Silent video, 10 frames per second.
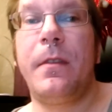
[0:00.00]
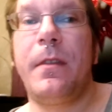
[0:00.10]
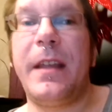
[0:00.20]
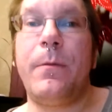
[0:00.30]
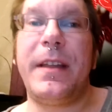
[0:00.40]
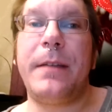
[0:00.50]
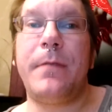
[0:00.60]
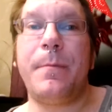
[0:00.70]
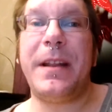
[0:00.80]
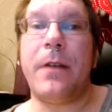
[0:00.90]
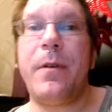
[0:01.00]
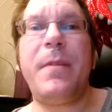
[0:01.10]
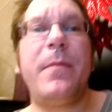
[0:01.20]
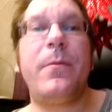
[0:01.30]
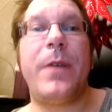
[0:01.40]
thing with it. I mean, I
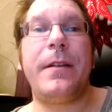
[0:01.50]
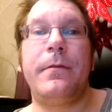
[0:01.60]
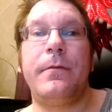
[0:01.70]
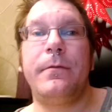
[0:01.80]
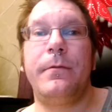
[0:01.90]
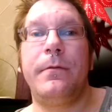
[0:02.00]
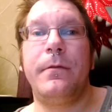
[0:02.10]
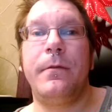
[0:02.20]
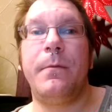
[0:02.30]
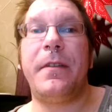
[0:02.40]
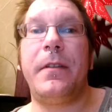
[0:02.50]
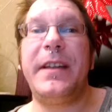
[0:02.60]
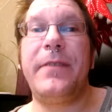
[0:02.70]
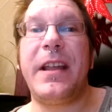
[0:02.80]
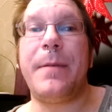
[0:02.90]
remember when the
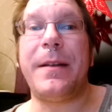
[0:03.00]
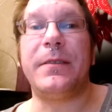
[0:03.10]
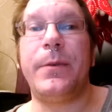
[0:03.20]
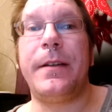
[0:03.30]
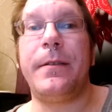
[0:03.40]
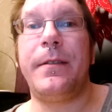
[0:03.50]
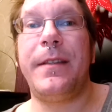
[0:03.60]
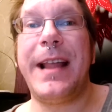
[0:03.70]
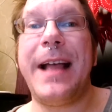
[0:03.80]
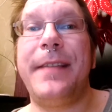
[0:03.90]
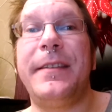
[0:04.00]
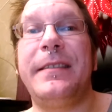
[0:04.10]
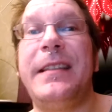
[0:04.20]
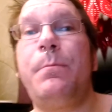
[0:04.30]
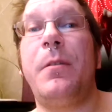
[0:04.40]
Leaf came out of Sweden, they had this
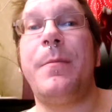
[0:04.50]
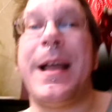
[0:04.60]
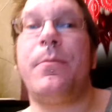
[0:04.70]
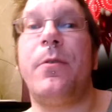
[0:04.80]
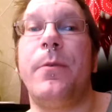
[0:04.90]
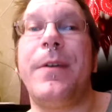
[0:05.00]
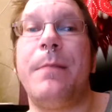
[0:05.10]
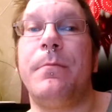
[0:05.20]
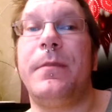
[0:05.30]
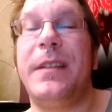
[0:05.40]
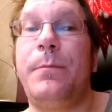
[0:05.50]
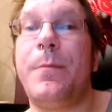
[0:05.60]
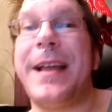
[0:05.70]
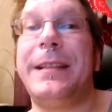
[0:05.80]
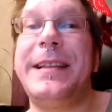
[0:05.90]
diplomat program,
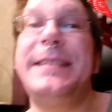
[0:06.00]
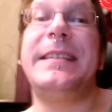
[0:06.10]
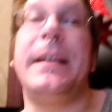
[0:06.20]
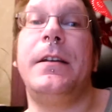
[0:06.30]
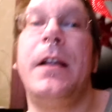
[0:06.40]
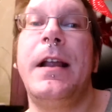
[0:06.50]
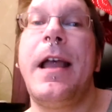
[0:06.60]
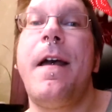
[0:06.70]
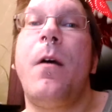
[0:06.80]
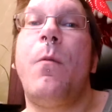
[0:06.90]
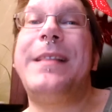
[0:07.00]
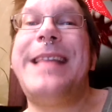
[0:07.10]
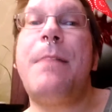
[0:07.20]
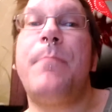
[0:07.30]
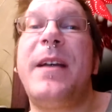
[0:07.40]
diplomat leasing. What
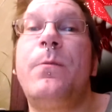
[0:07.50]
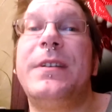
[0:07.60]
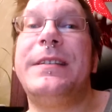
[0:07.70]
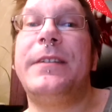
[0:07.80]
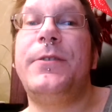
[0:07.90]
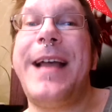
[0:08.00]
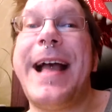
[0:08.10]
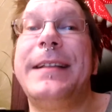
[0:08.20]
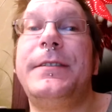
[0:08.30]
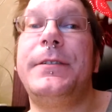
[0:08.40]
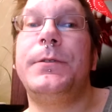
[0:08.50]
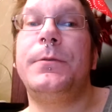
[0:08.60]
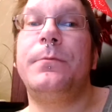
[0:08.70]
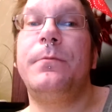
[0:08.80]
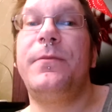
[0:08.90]
that meant was that you got to